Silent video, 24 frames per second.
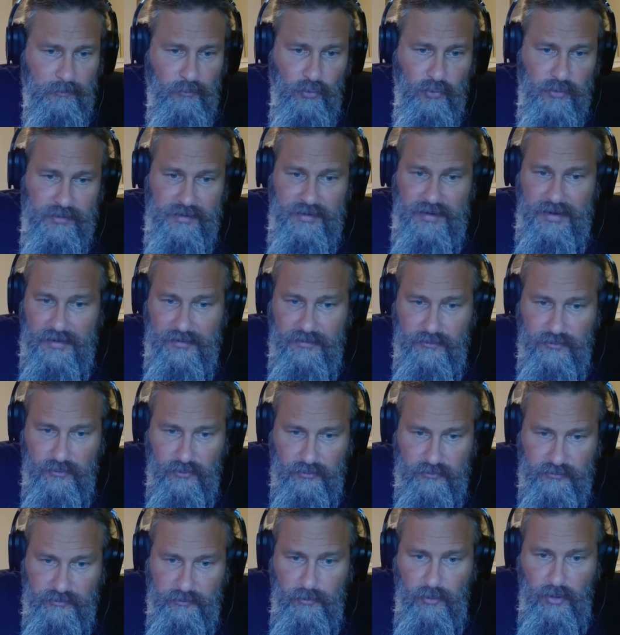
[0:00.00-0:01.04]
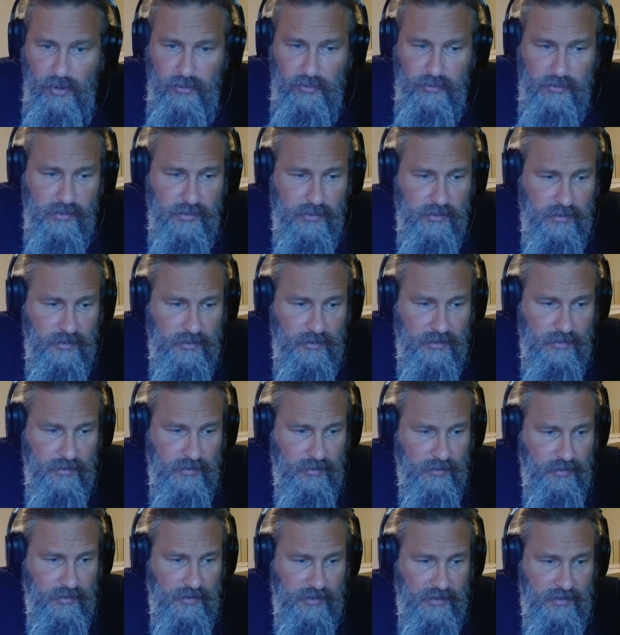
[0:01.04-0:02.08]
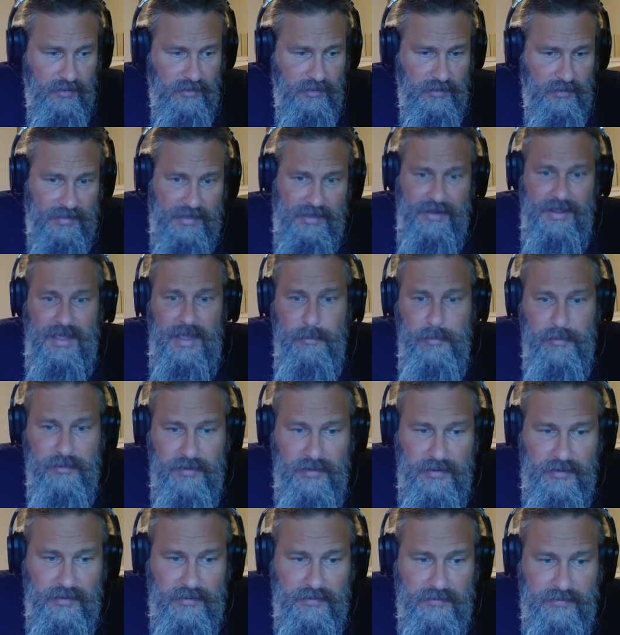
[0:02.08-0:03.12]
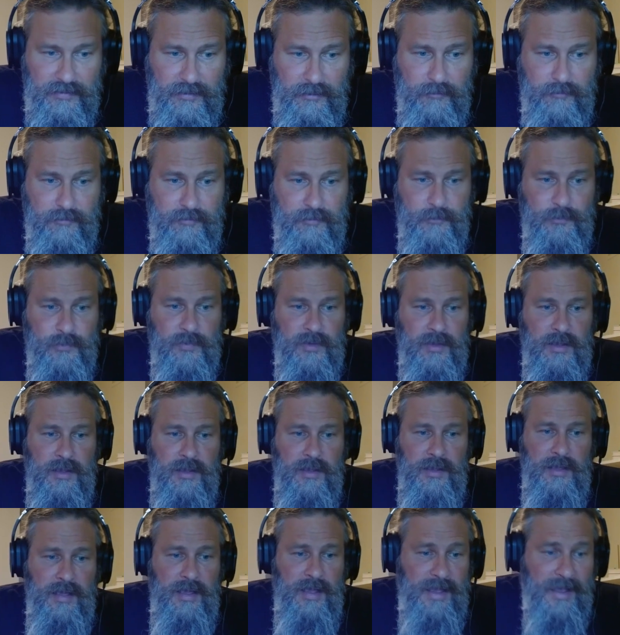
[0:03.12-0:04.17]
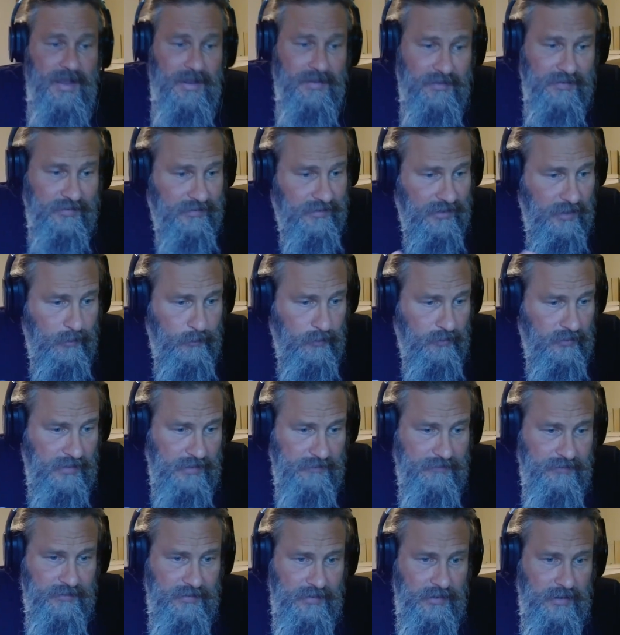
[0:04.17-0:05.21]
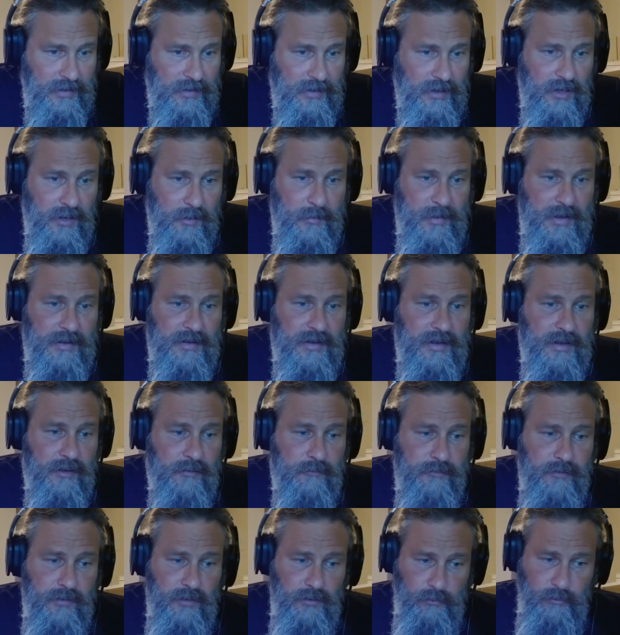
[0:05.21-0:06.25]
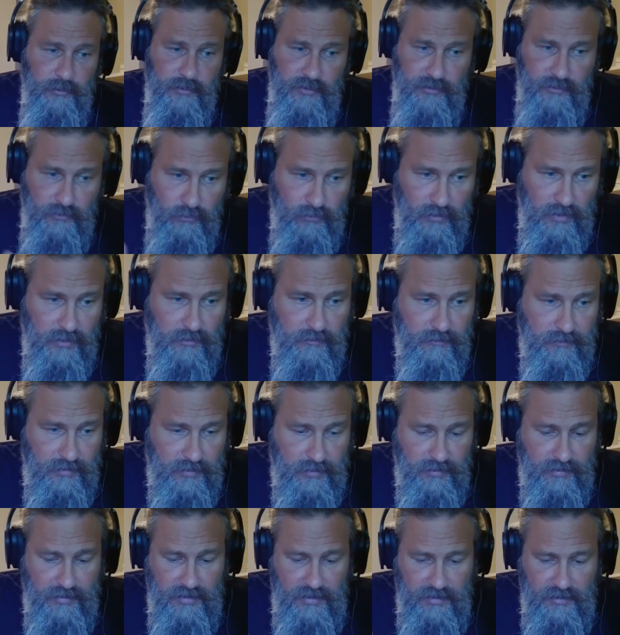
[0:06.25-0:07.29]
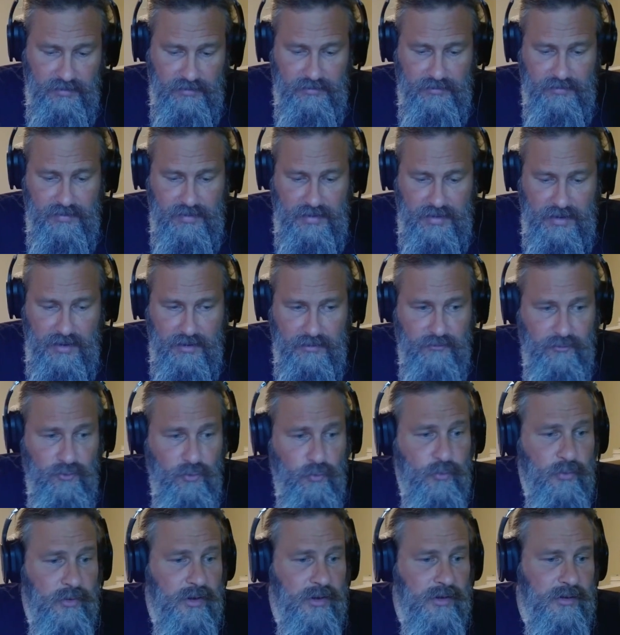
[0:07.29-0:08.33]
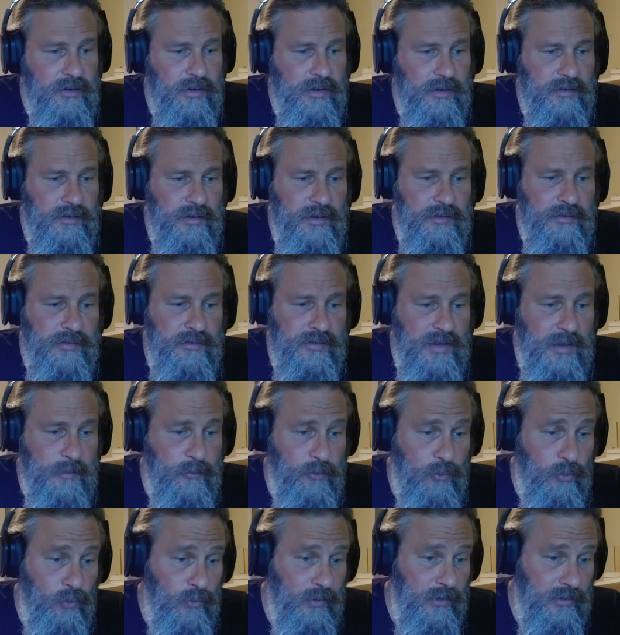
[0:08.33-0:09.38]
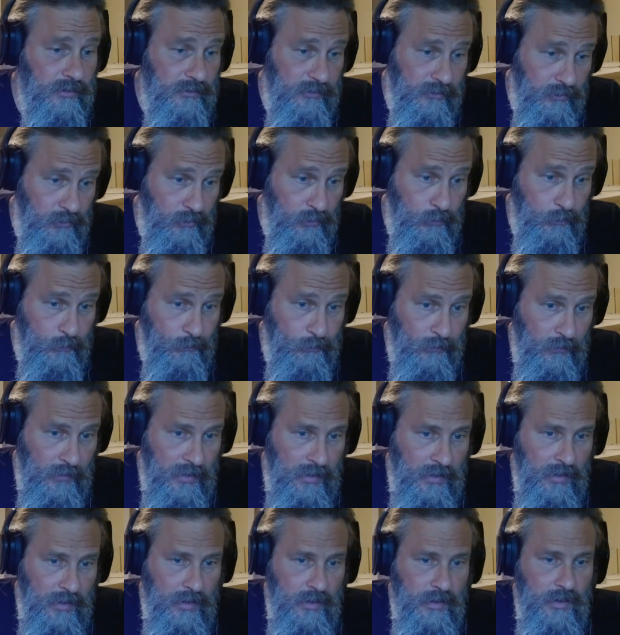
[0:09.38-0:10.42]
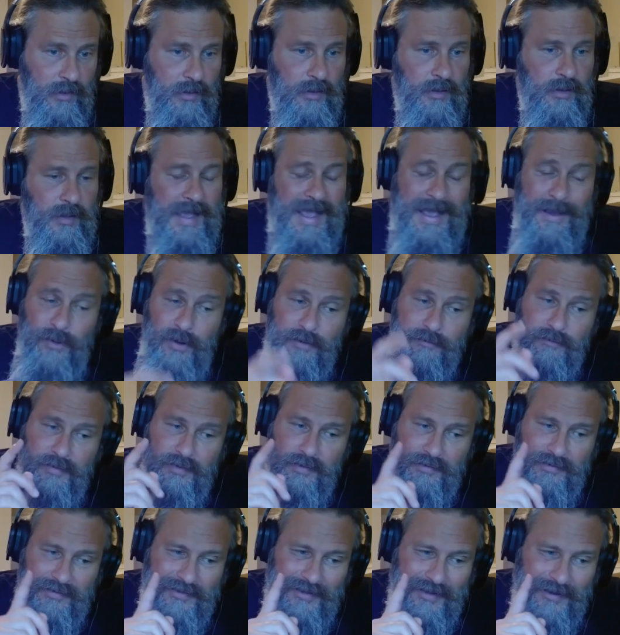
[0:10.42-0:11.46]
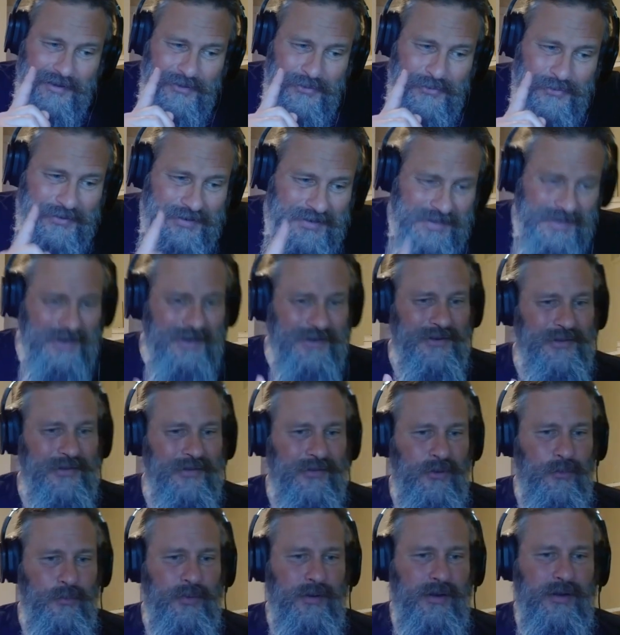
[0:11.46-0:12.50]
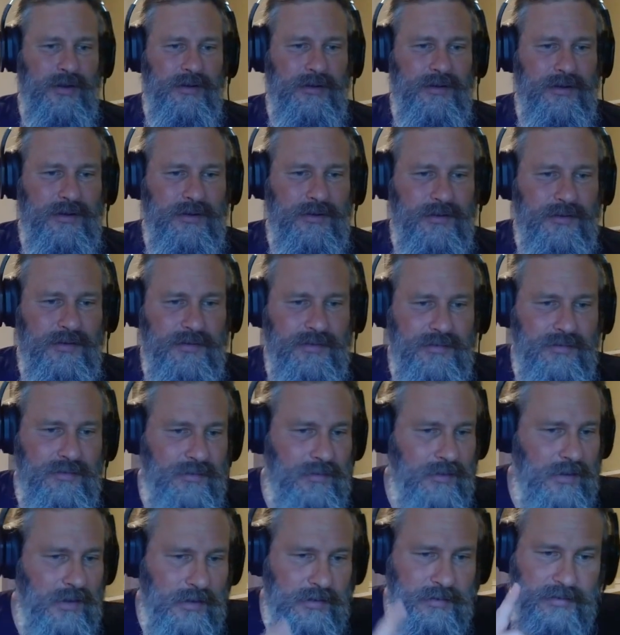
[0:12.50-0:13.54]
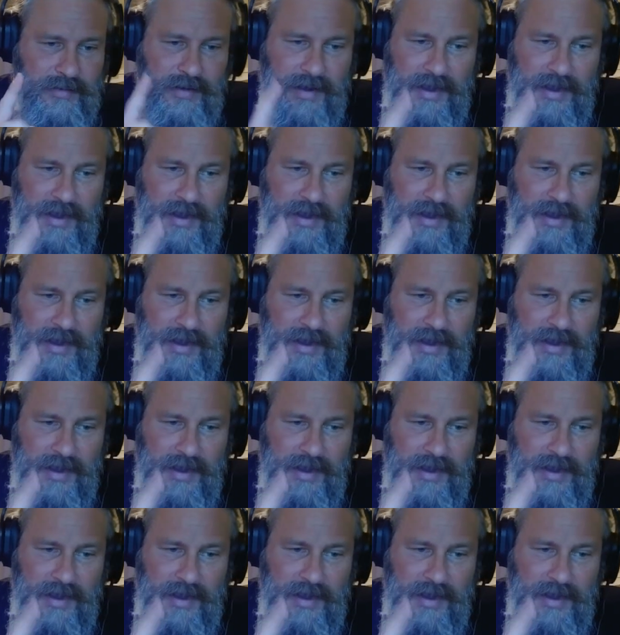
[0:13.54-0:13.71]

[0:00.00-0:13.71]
more dense or smaller than the lead apatite itself. And the sample levitated in a magnetic field, which is one of the things that a superconducting sample will do. However, this is not unique to superconductors. A